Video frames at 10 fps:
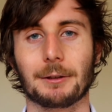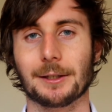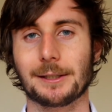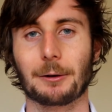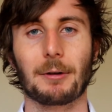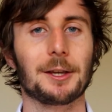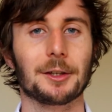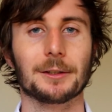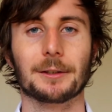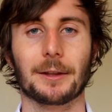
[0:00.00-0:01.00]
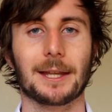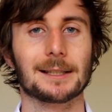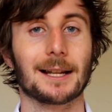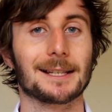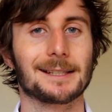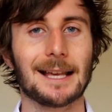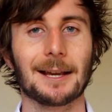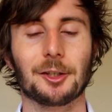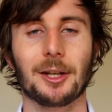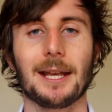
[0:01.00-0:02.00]
considerations for things like
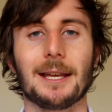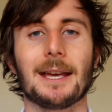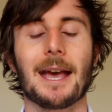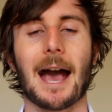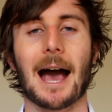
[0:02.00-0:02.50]
sectioning,